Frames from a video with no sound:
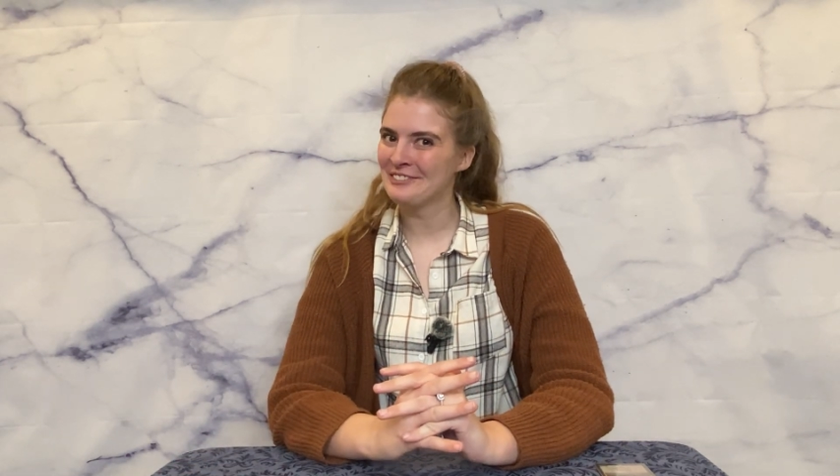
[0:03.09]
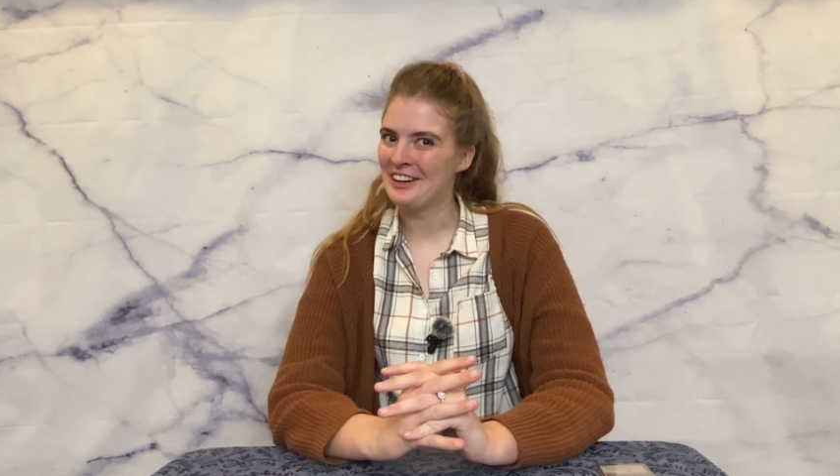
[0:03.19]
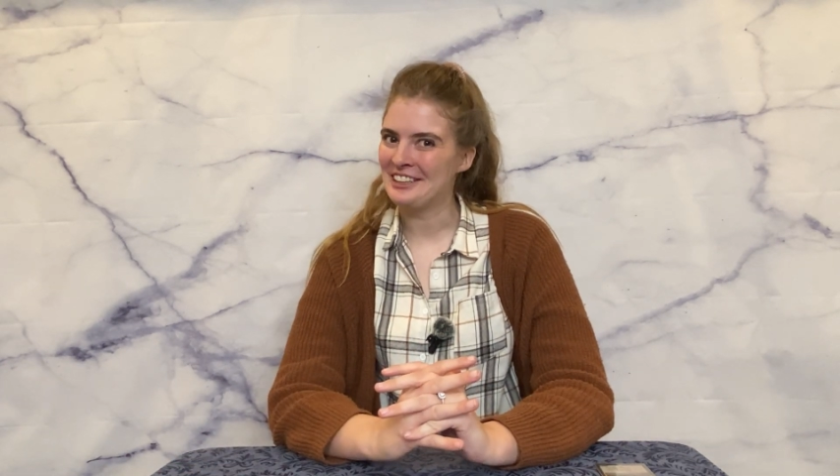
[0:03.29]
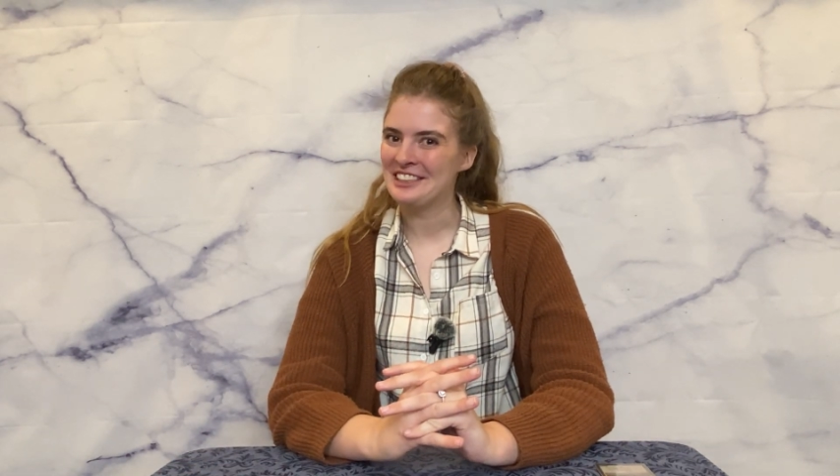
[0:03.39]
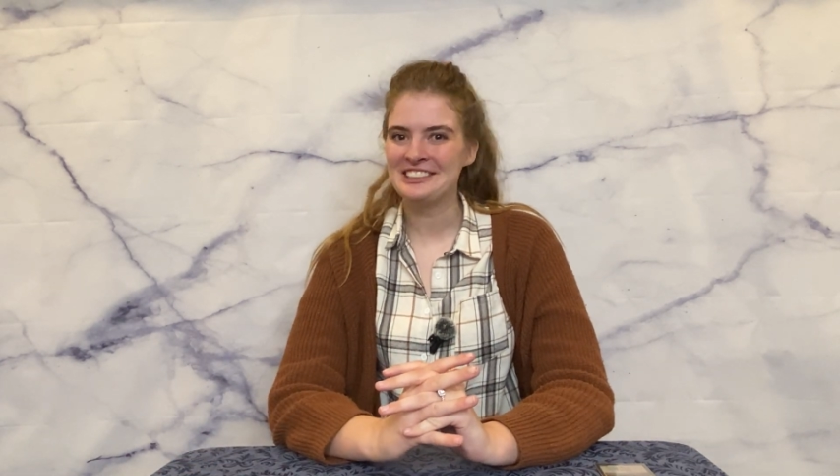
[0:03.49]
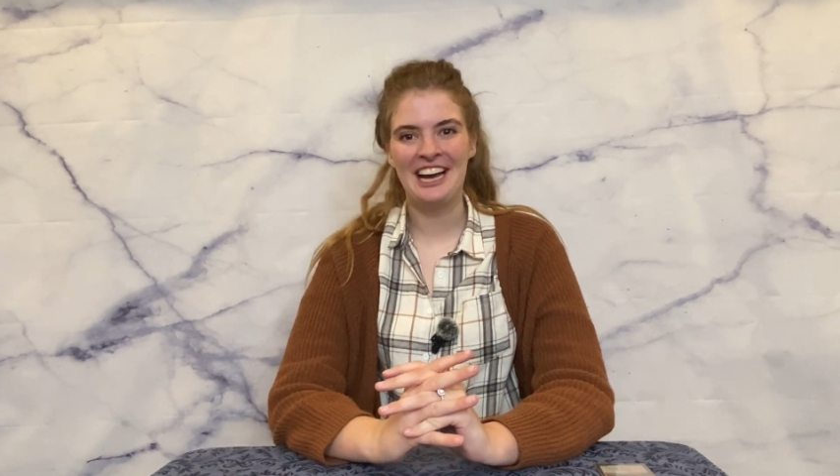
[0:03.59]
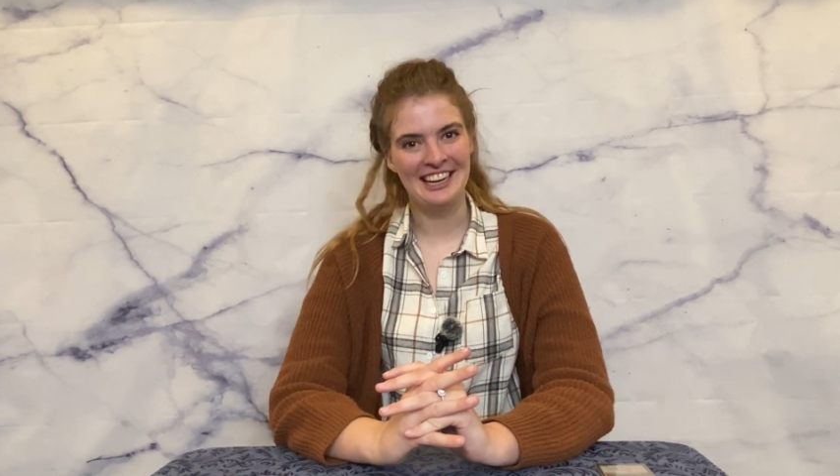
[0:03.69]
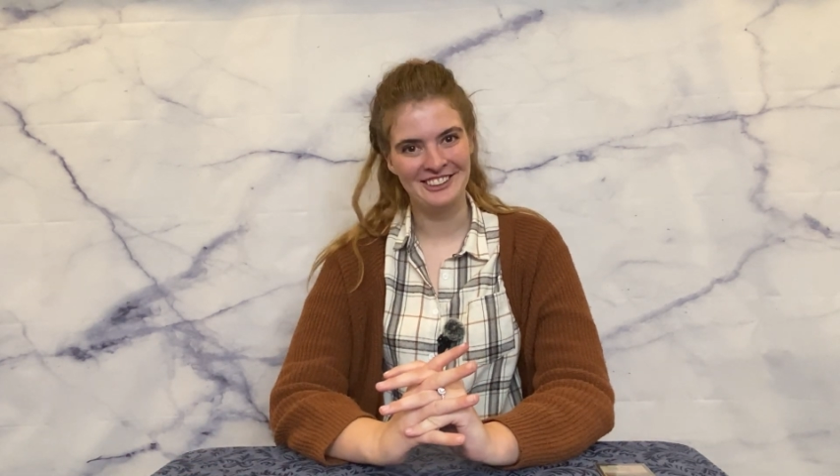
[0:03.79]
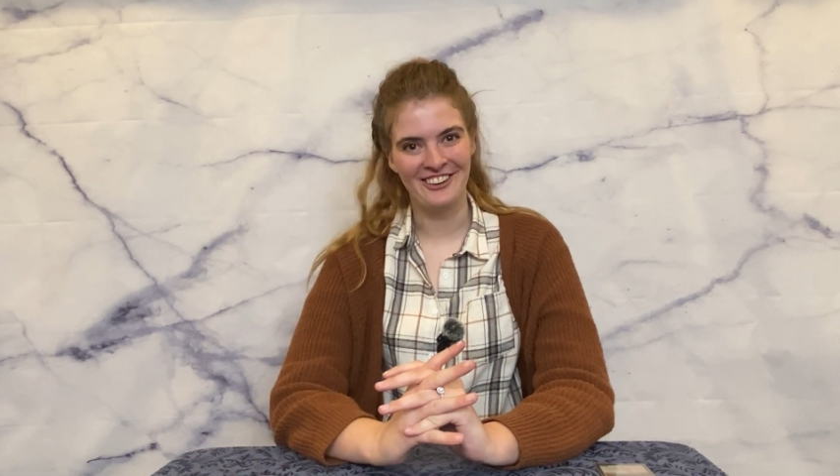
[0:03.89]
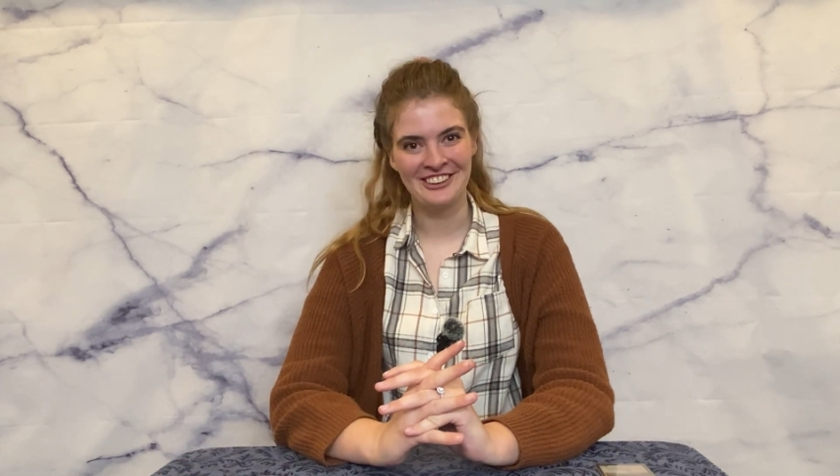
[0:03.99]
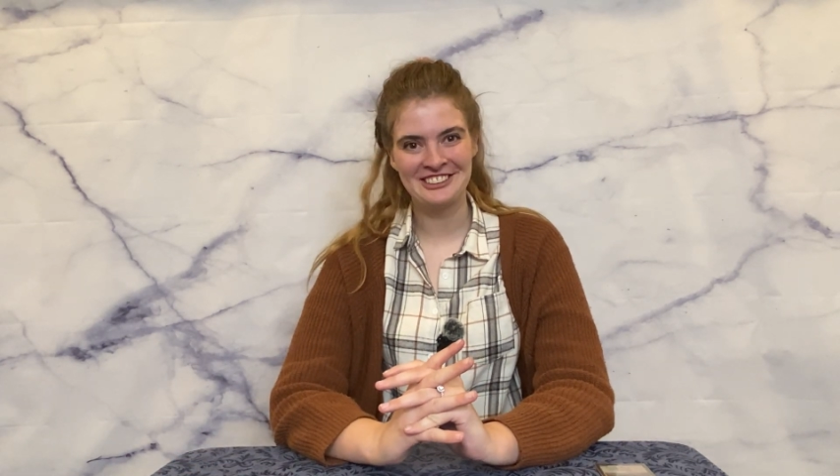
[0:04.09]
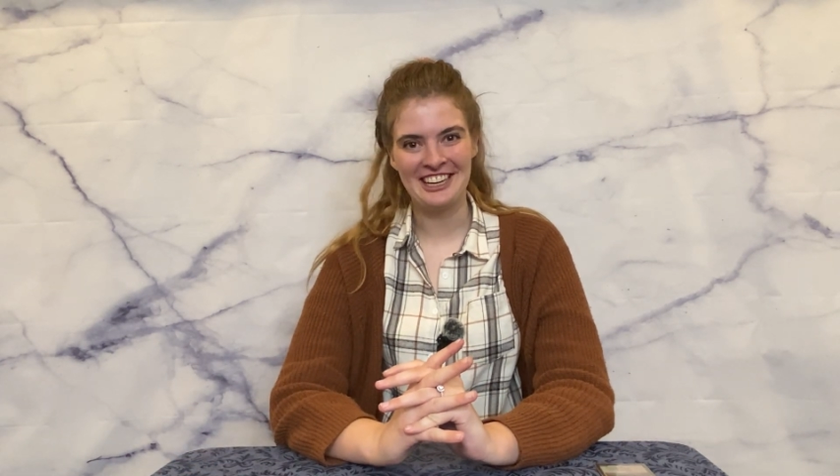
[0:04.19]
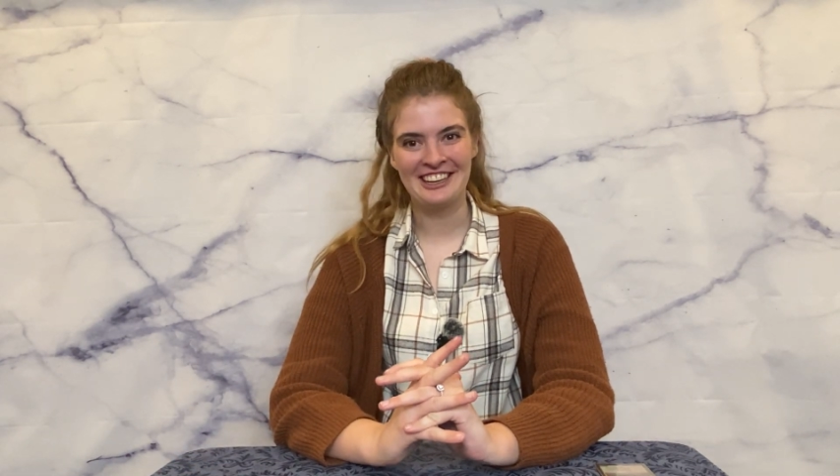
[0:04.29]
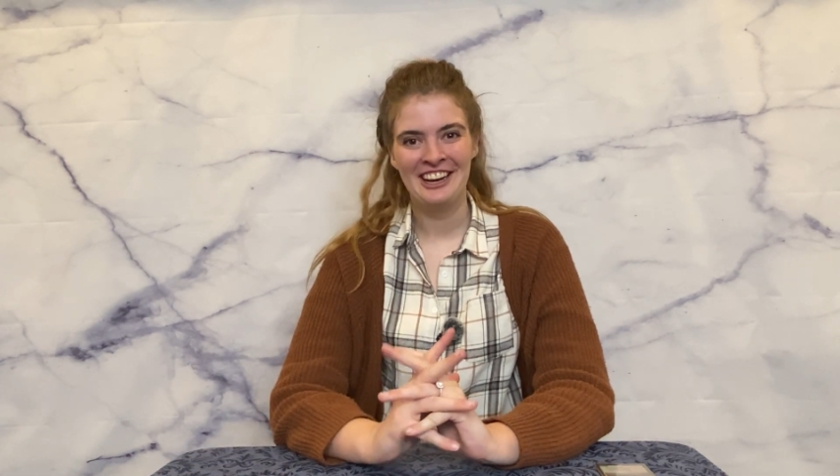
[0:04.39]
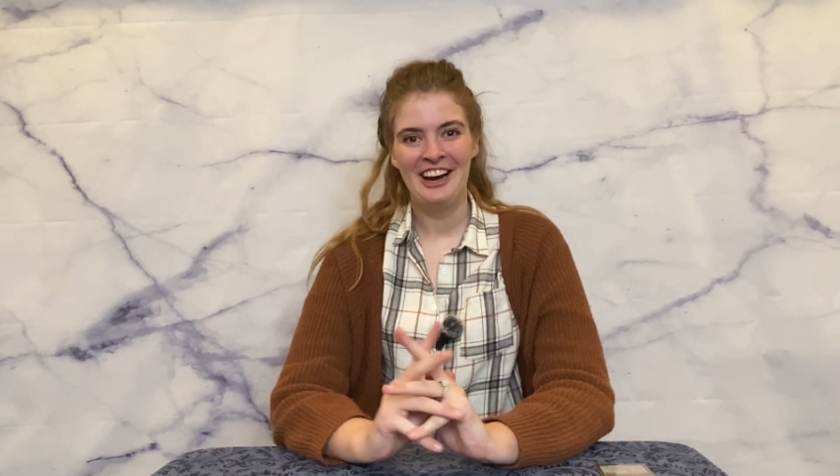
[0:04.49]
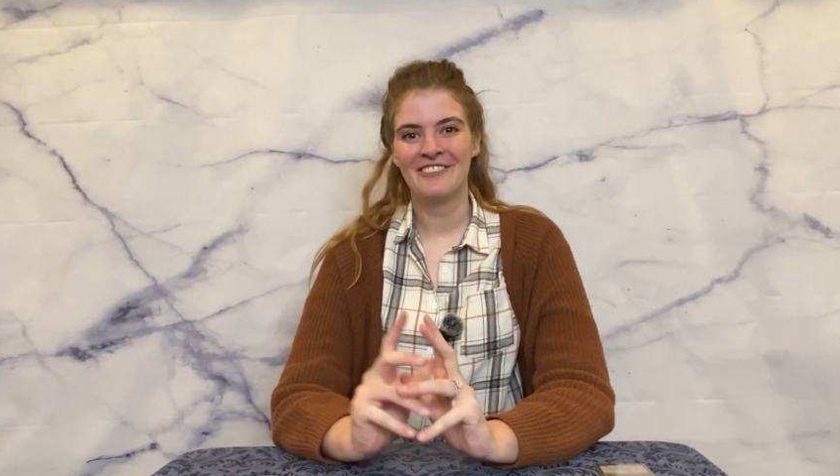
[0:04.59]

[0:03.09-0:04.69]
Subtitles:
fun $10 deck